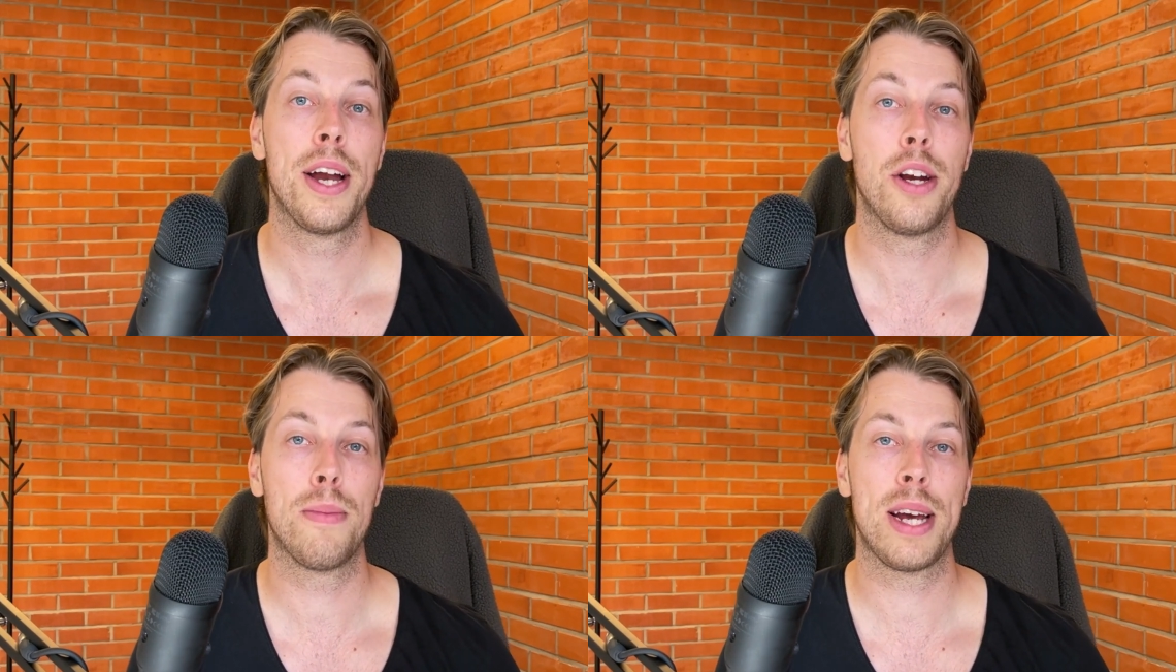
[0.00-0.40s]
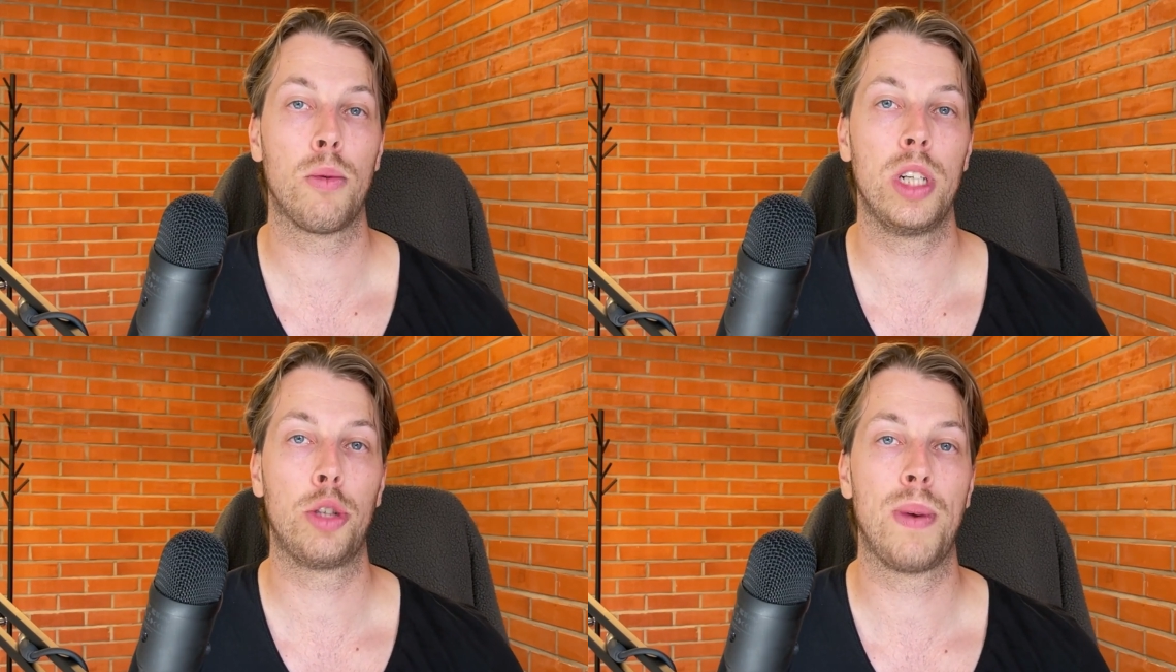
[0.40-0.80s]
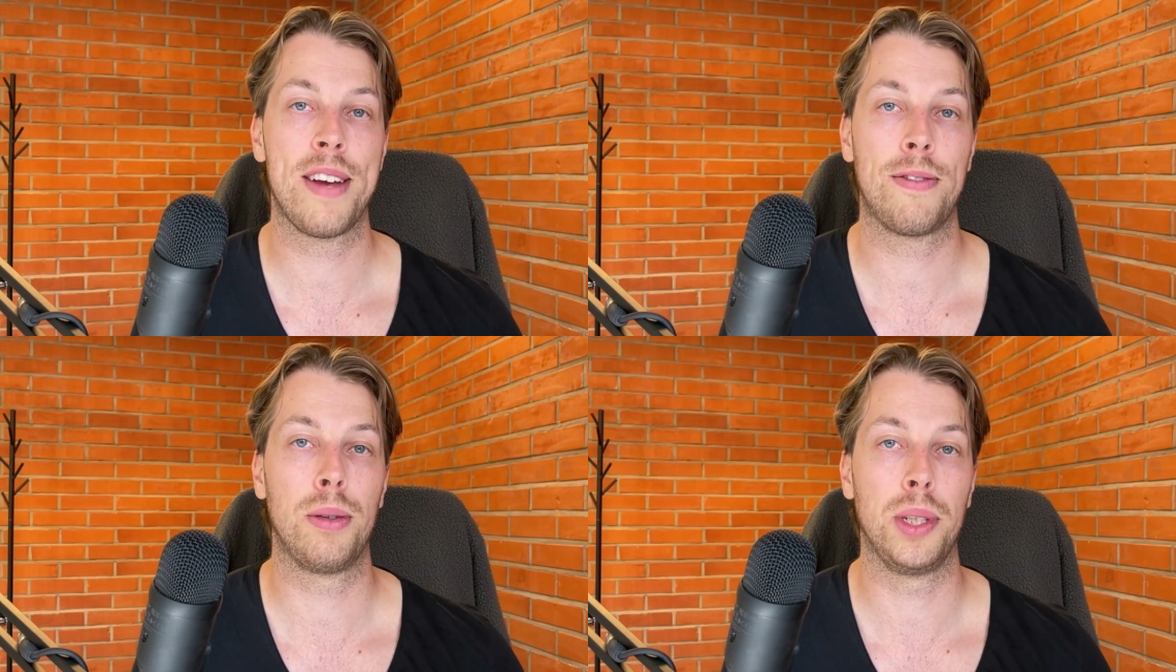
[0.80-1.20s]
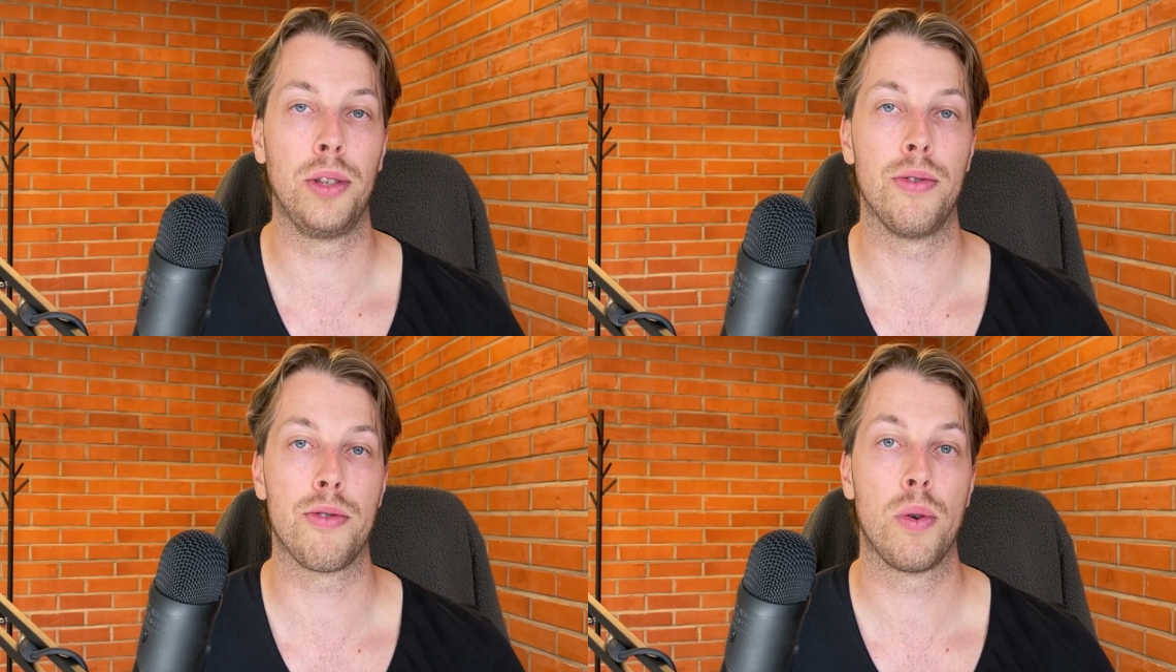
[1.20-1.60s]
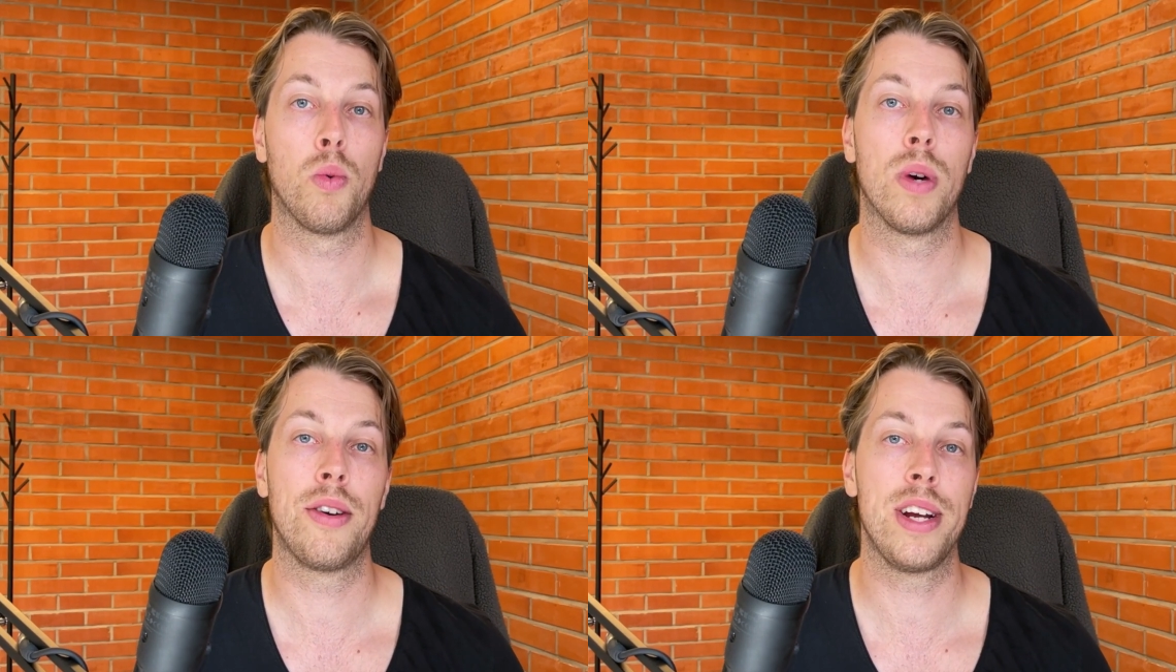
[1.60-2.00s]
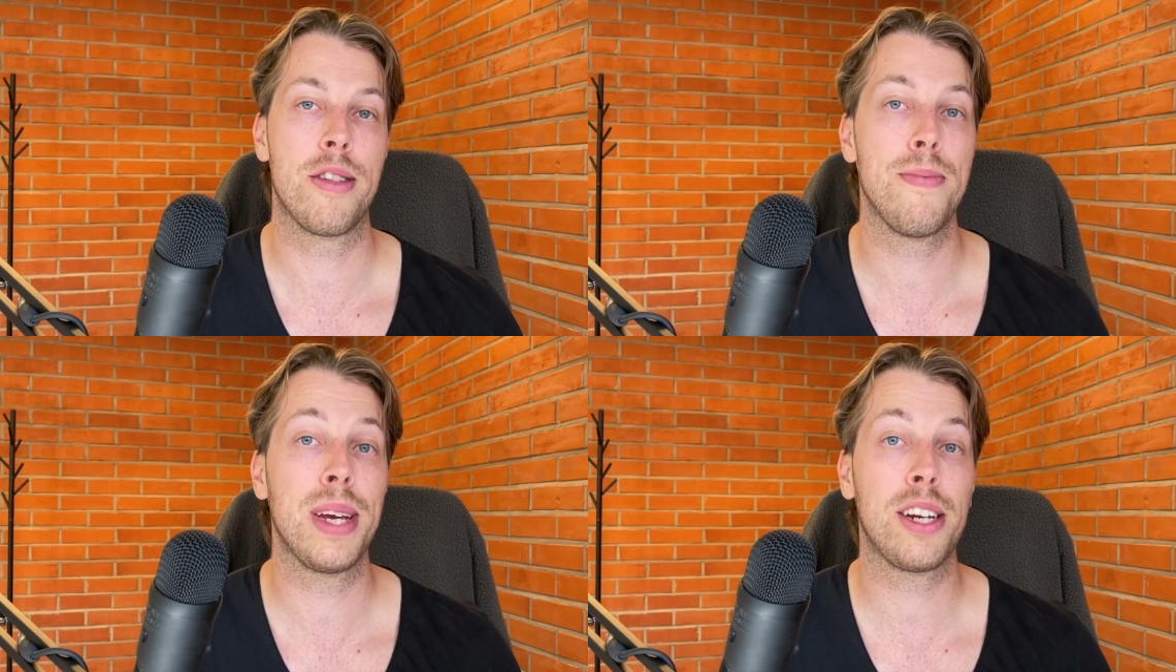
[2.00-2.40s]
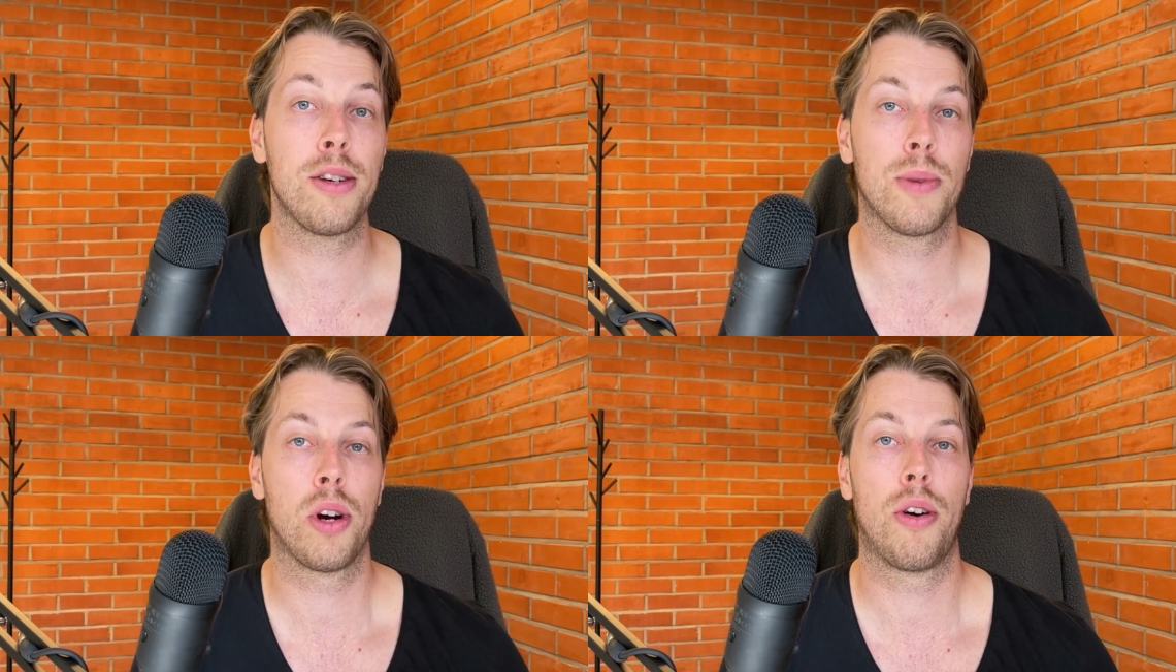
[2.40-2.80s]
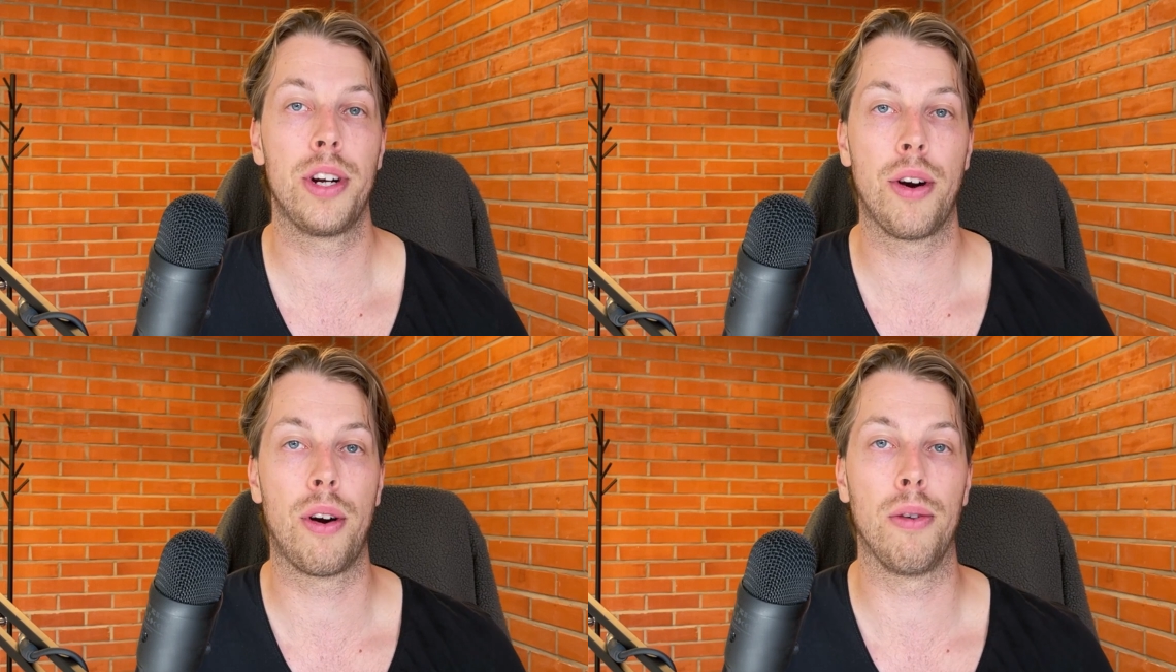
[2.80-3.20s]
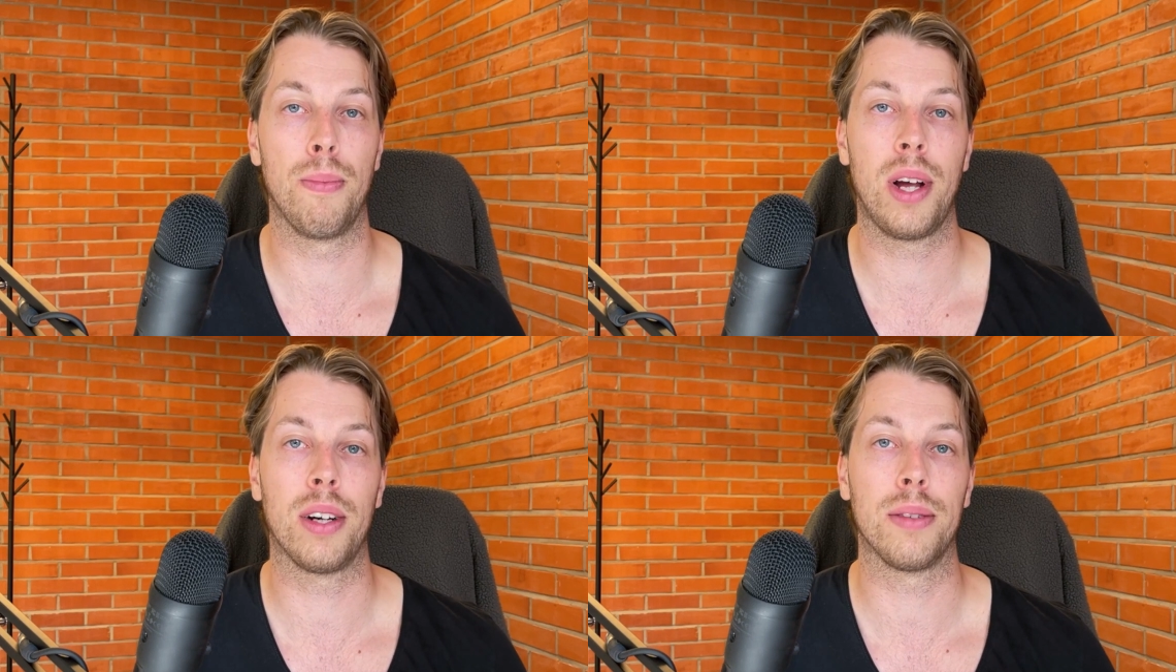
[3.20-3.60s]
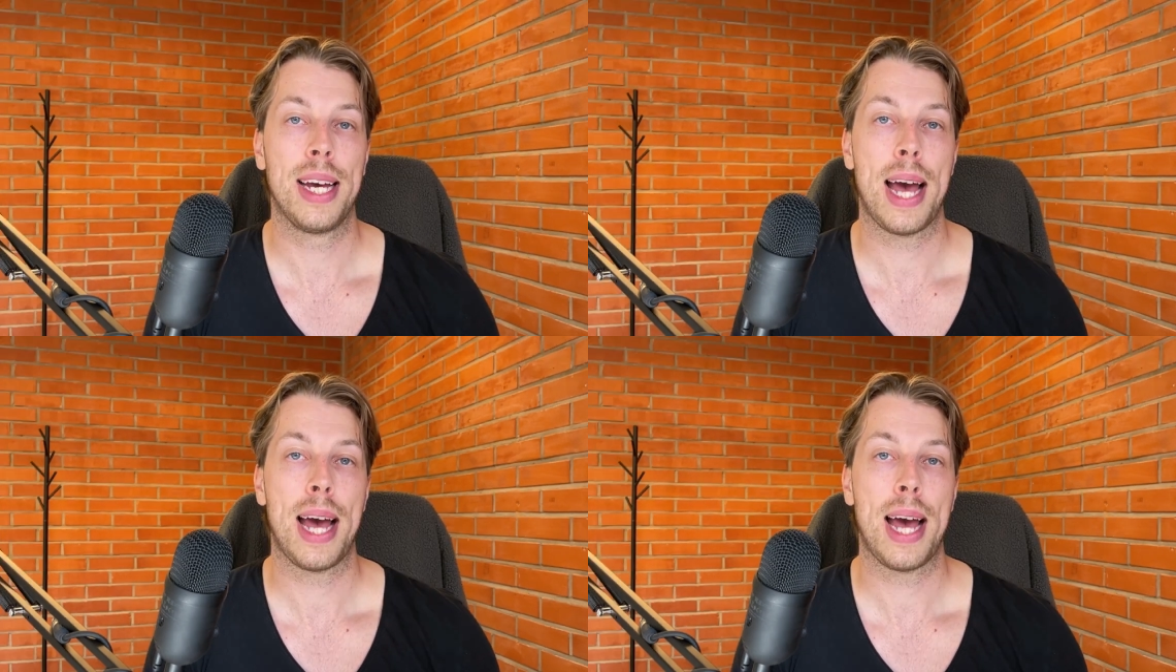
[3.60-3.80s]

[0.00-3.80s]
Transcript: no matter which platform you use, whether it's Medium or your own blog.